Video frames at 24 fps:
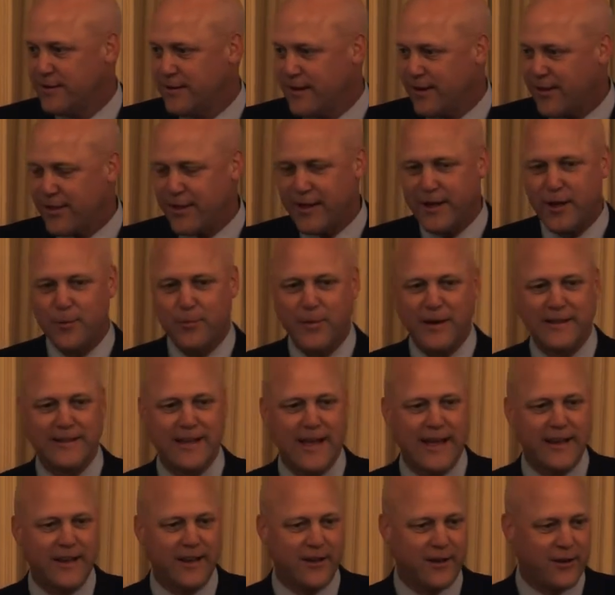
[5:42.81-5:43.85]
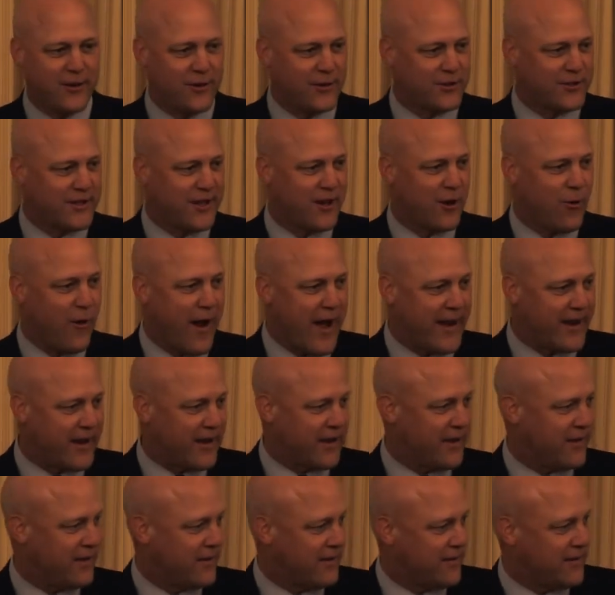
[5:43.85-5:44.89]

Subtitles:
Now think about that idiosyncratic